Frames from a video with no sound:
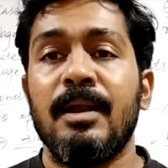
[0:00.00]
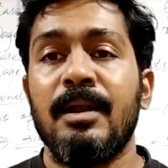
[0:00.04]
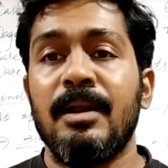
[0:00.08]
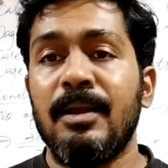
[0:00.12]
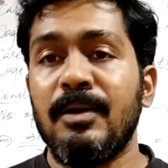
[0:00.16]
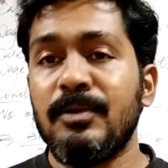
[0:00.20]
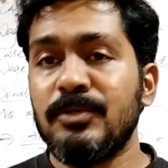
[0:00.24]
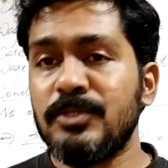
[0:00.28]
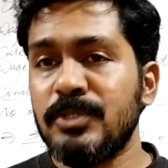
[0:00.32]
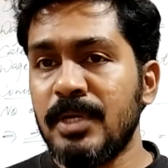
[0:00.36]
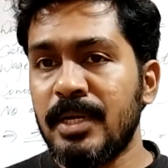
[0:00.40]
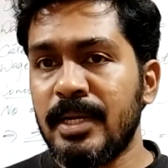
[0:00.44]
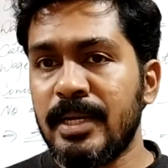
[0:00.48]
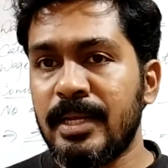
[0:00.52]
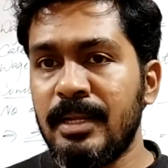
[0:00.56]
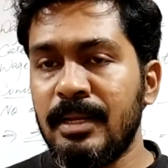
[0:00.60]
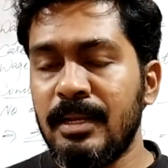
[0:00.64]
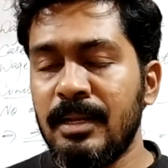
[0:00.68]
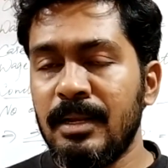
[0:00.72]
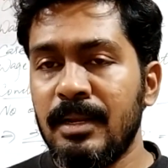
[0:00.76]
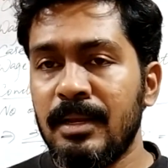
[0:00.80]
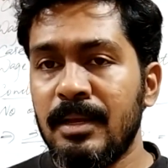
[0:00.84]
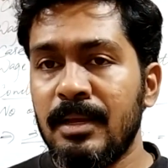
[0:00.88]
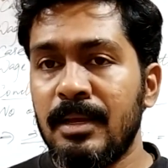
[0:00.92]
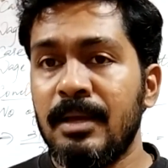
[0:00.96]
Now
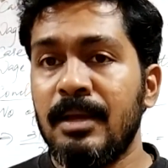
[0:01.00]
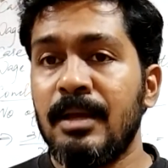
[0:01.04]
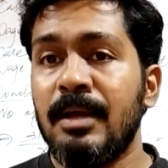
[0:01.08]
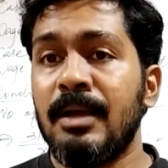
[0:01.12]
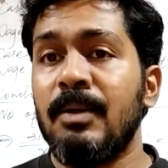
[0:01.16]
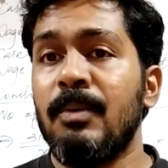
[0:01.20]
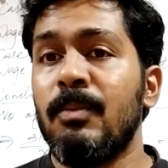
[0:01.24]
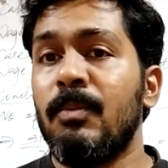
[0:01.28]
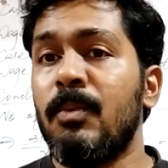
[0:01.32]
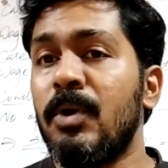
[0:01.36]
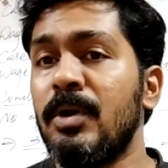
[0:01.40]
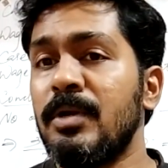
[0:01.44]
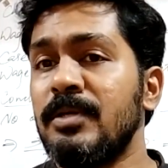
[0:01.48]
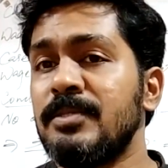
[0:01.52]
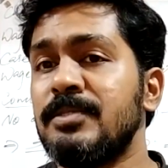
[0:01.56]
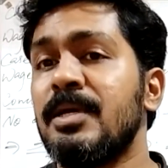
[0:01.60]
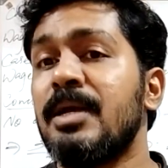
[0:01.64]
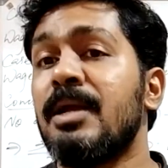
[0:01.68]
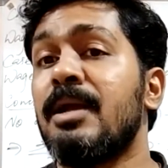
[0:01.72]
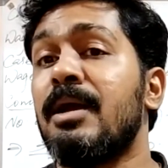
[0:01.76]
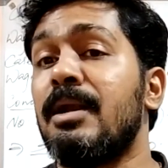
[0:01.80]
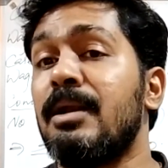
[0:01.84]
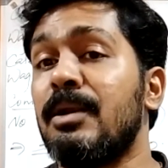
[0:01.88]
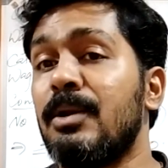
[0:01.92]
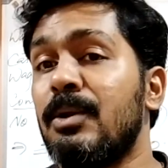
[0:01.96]
children, what is the
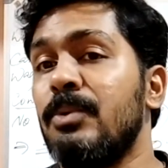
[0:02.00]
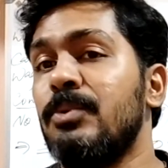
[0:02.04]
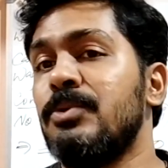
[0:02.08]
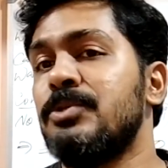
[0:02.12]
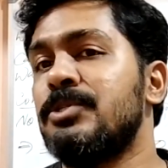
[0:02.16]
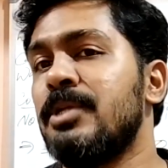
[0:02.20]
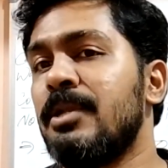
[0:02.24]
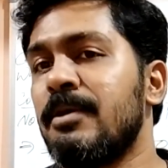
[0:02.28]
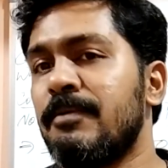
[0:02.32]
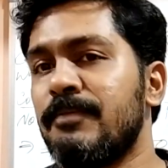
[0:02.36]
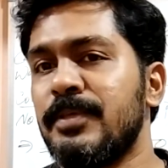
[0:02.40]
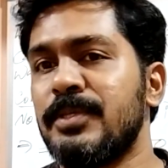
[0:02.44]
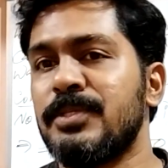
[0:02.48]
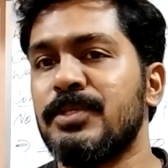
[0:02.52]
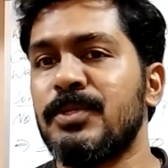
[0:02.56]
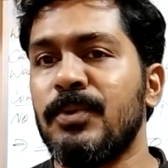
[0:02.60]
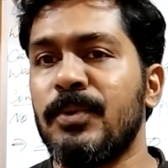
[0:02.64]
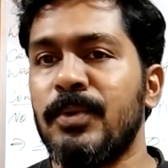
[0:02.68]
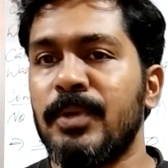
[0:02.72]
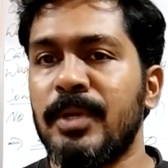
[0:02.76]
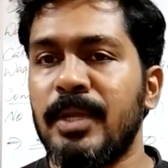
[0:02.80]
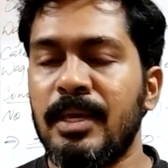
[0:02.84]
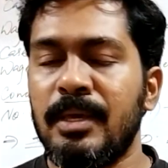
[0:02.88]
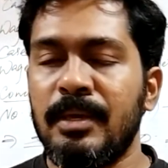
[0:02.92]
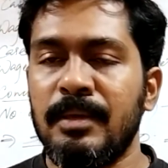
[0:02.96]
conclusion of the
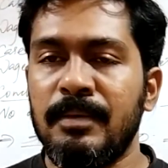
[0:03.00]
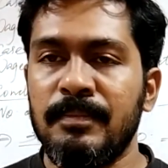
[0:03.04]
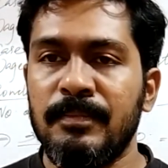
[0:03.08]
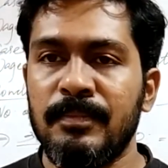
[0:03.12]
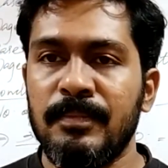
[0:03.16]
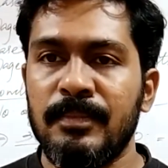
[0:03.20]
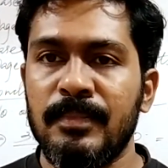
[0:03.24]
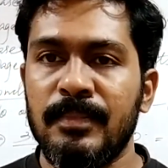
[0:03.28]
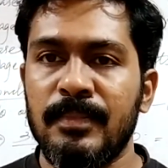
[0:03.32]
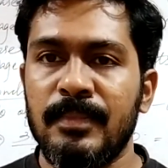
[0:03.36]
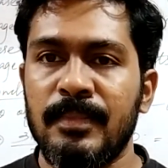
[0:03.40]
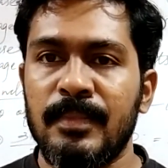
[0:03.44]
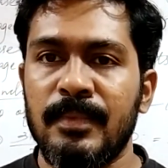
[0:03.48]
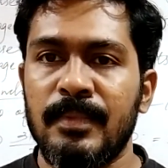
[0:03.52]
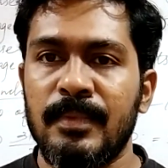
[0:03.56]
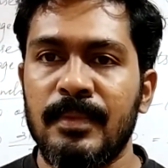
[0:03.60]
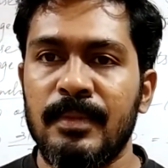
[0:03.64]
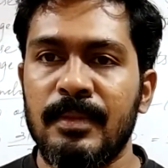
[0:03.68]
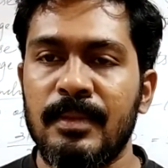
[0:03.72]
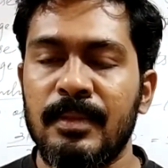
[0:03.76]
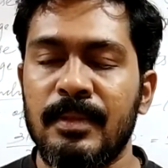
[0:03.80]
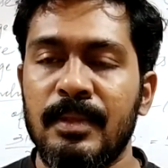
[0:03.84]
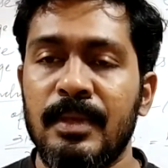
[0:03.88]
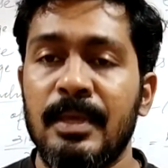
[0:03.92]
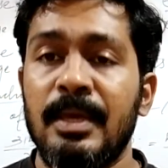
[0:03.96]
story?
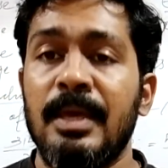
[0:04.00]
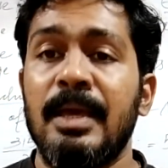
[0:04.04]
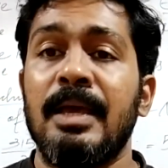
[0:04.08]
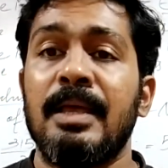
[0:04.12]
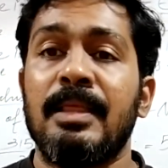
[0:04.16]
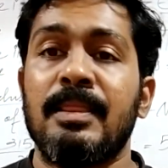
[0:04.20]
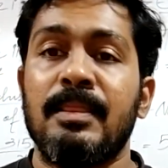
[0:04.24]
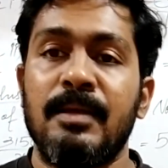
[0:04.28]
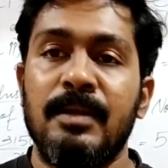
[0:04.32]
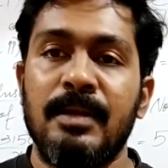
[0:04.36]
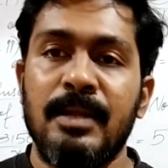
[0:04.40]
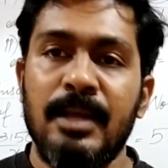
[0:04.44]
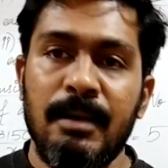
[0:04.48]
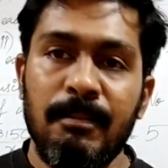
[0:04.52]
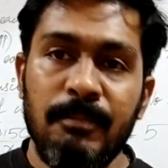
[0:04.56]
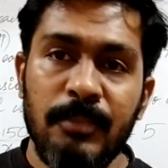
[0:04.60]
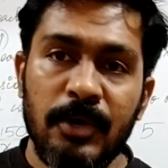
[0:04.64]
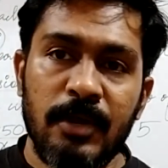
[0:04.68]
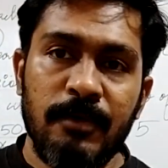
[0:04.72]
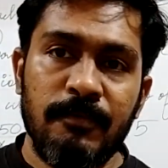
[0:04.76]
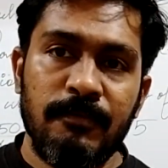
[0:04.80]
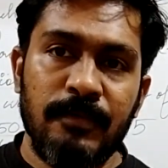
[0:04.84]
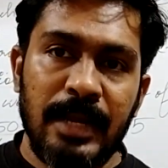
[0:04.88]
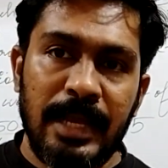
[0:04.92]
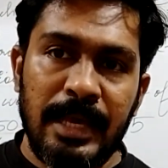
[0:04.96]
The number
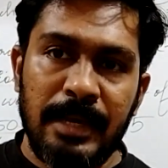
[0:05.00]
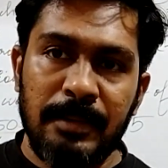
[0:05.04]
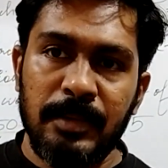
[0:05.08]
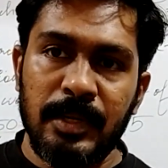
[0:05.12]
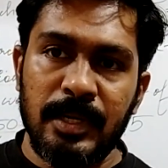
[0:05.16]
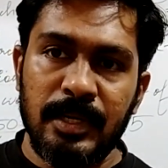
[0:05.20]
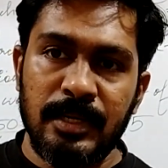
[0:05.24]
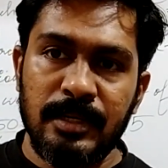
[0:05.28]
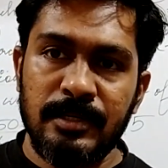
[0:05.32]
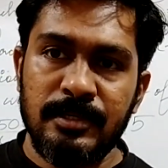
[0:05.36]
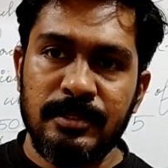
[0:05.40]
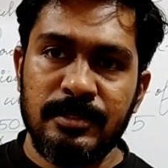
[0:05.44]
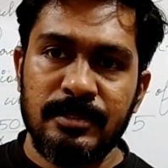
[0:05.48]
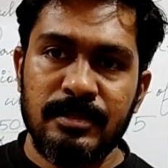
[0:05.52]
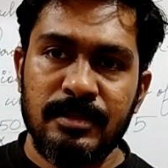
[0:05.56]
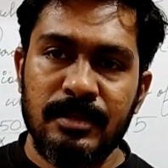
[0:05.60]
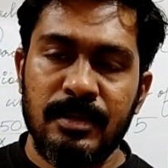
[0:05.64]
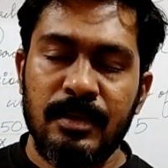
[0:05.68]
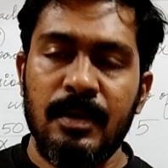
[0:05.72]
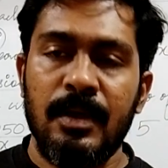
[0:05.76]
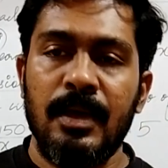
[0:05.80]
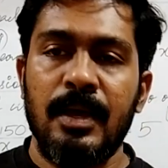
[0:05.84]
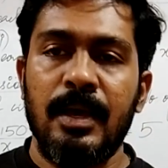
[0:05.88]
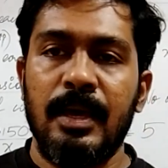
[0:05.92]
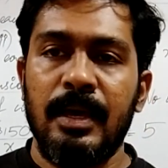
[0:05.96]
of laborers
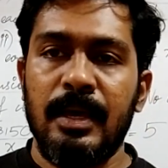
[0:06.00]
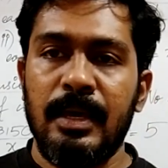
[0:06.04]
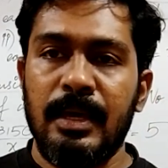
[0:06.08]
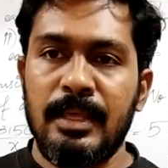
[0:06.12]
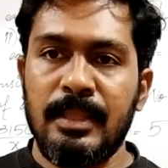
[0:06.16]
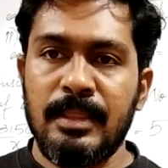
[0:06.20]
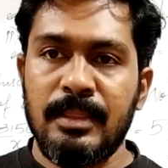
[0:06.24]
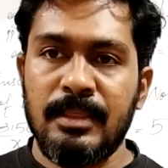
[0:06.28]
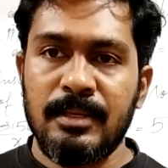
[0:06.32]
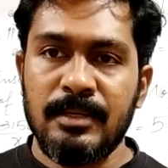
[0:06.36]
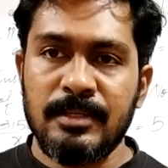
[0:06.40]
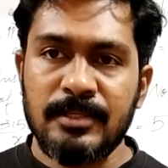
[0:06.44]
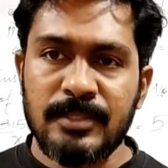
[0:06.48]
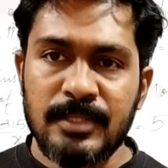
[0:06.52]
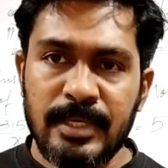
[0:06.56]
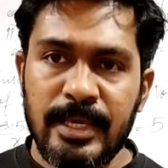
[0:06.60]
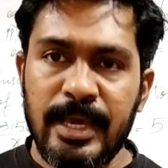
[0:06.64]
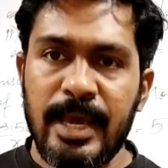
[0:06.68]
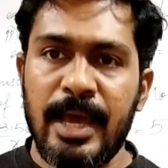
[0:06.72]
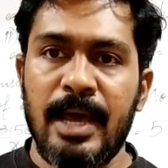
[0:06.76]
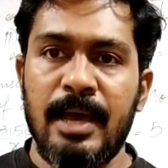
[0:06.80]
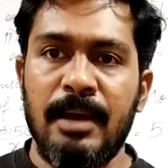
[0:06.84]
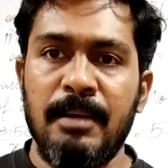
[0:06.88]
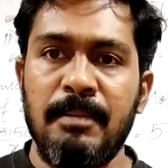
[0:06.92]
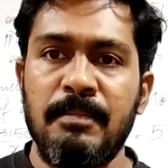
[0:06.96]
in this
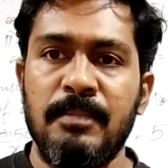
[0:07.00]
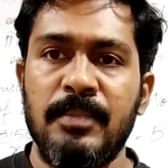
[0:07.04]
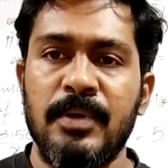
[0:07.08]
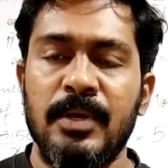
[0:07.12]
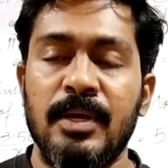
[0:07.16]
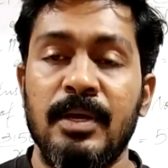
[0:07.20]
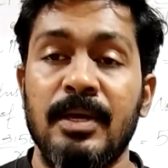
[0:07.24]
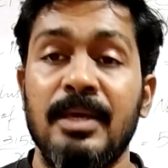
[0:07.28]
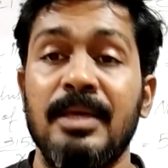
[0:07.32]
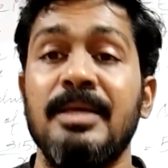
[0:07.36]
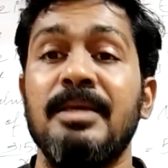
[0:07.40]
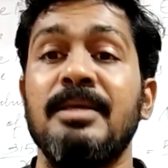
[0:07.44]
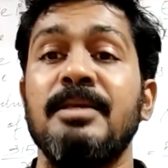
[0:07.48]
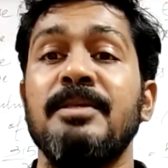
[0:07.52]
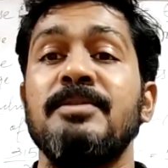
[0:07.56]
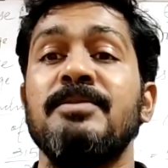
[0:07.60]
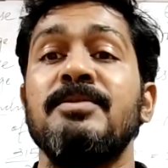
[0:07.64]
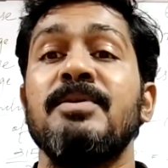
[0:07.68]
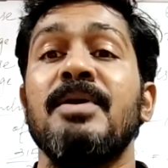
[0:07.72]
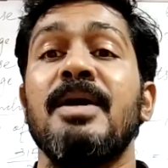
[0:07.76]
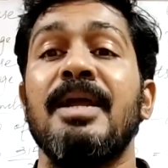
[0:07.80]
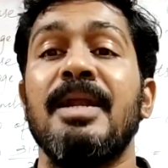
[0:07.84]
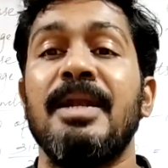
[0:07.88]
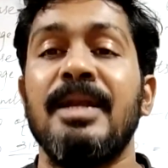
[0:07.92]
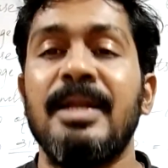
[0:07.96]
camp is
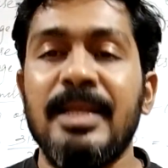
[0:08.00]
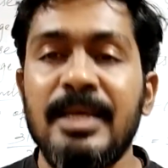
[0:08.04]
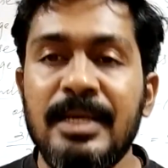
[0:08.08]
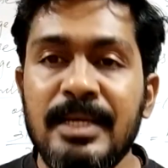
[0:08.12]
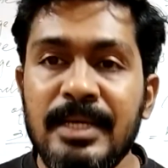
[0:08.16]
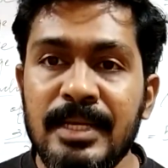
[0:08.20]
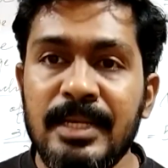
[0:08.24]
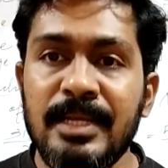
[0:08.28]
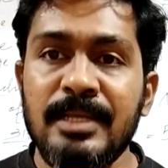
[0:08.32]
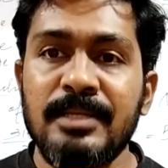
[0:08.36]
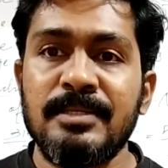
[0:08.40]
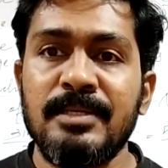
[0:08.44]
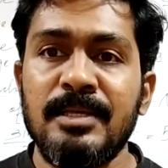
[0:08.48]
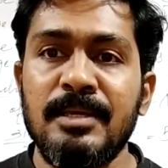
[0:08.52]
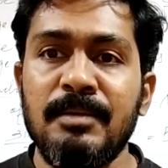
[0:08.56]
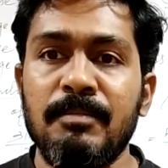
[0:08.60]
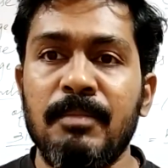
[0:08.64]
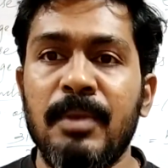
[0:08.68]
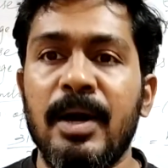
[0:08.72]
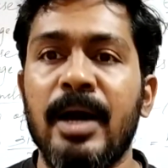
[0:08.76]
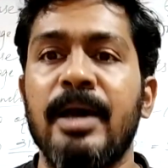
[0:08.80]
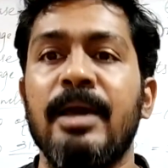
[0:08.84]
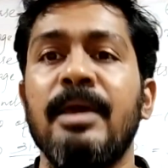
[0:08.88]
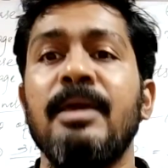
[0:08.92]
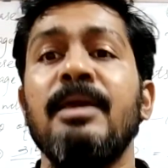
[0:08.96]
decreasing
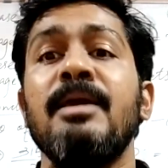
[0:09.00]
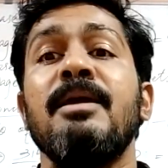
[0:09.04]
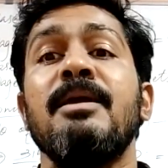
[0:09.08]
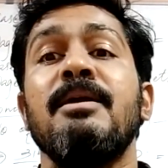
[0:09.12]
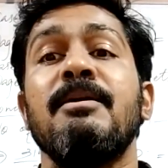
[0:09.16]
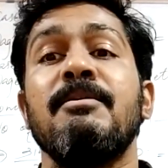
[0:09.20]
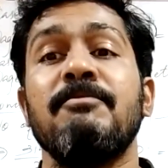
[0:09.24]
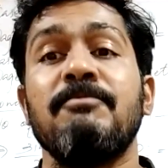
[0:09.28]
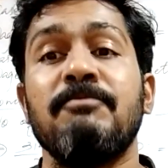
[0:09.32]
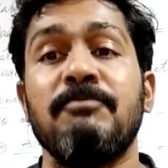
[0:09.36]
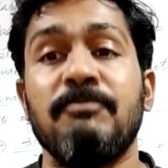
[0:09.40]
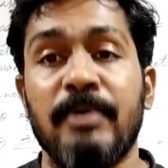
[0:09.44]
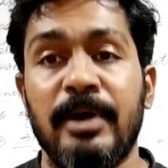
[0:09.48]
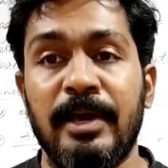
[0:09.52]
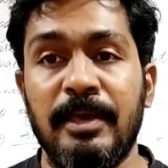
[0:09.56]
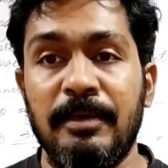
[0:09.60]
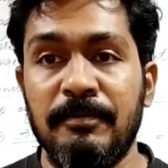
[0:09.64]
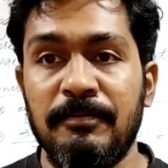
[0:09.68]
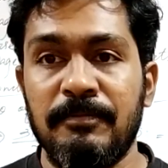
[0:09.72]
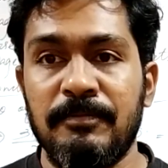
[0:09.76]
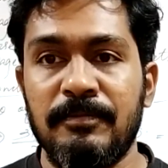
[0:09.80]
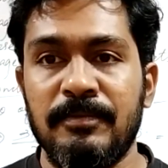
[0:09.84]
by 5.